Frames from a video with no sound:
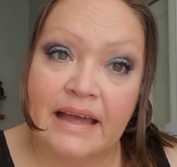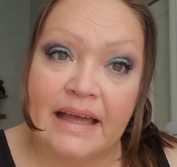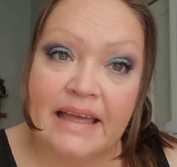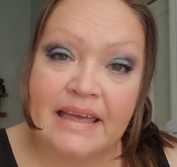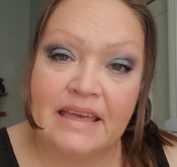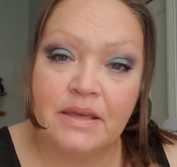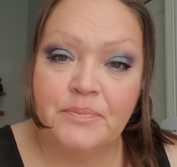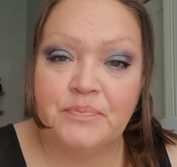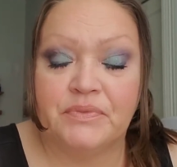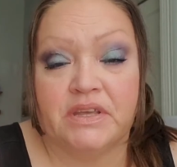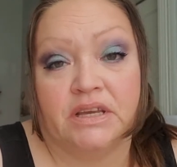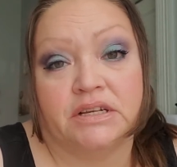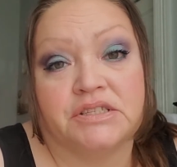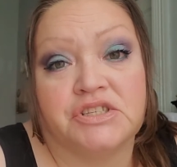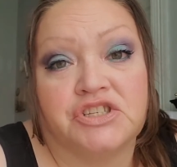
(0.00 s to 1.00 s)
Hi,
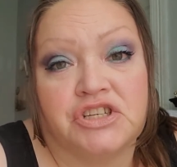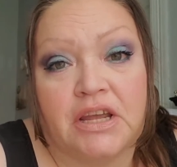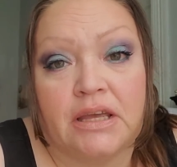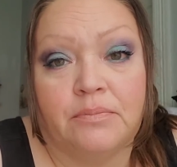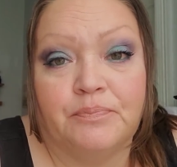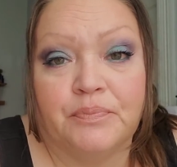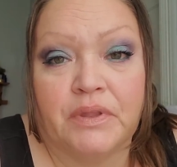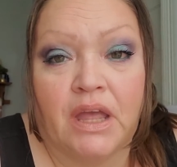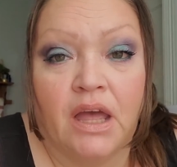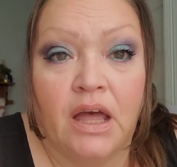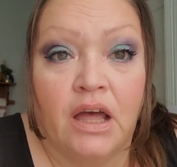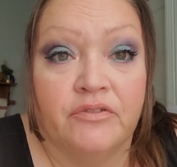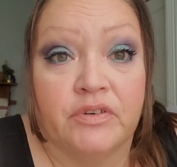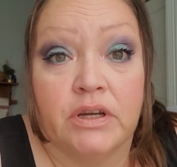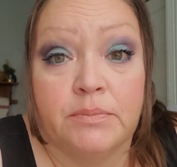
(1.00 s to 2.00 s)
it's Jan
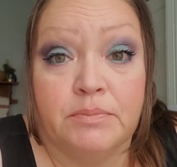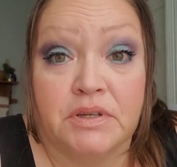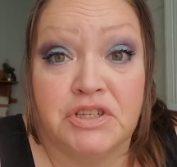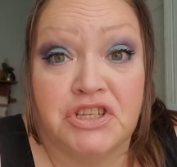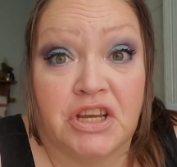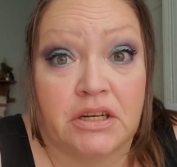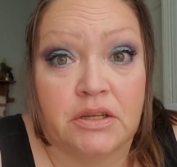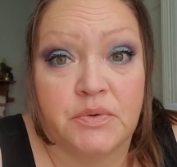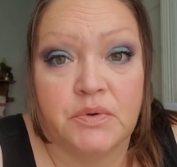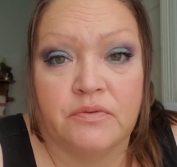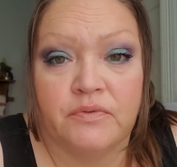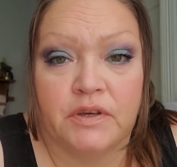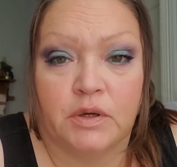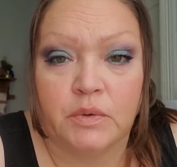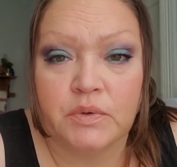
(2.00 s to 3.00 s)
from Janice
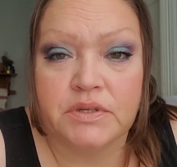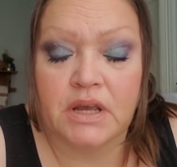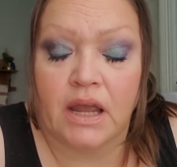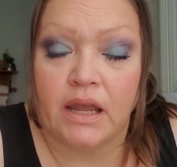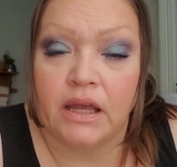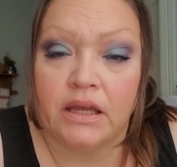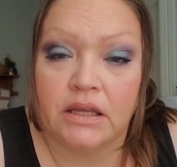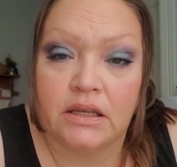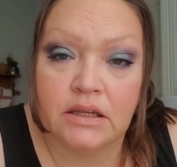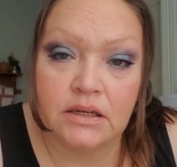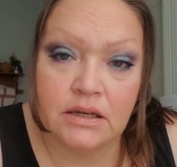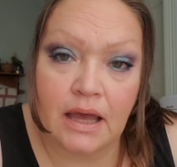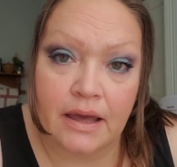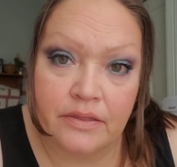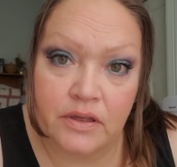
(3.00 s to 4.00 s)
Reviews,
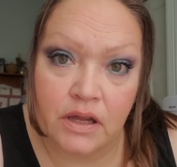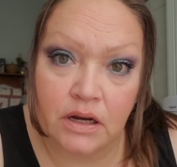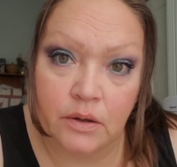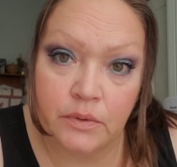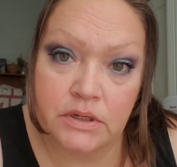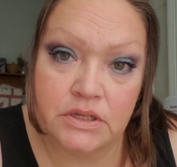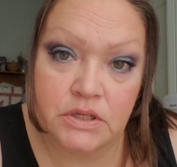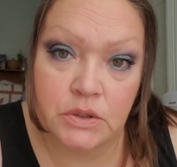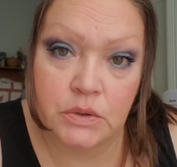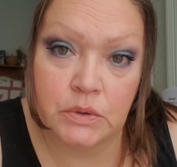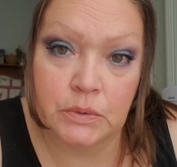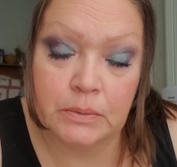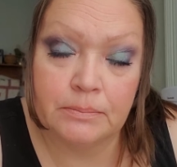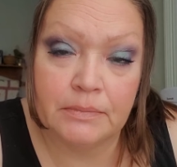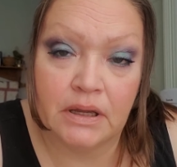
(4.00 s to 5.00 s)
and I thought I would
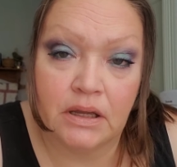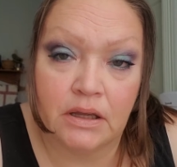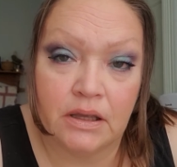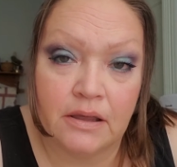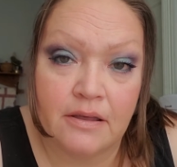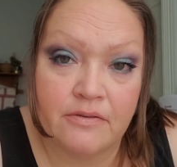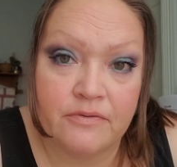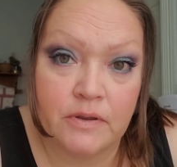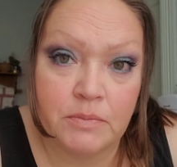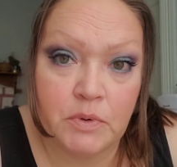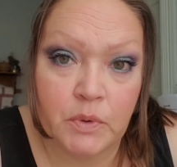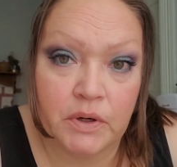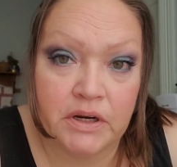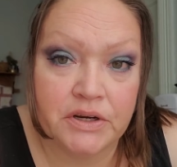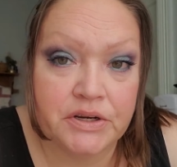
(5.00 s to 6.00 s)
do my
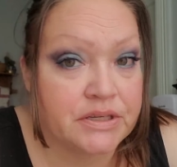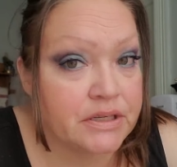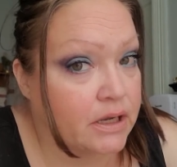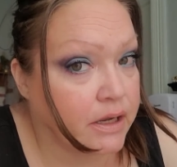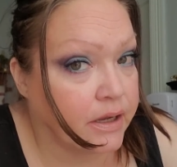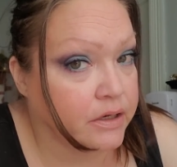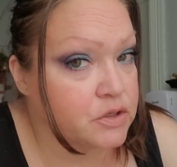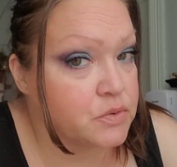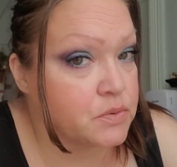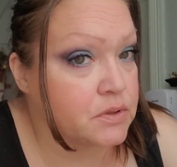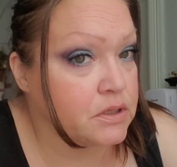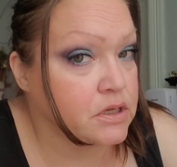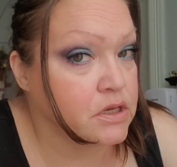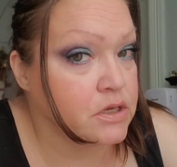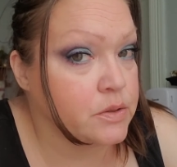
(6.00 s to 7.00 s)
February, did I
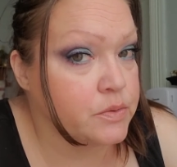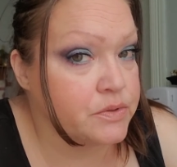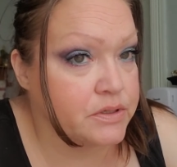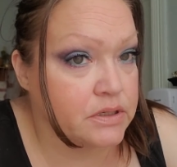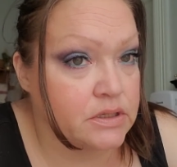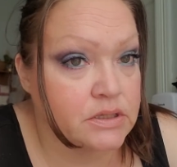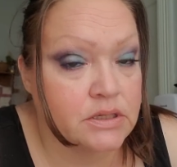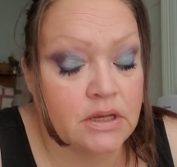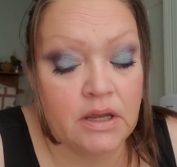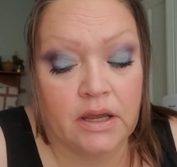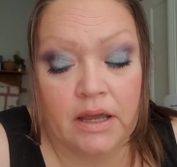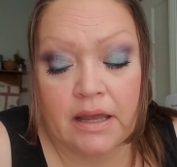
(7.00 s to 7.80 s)
actually use it?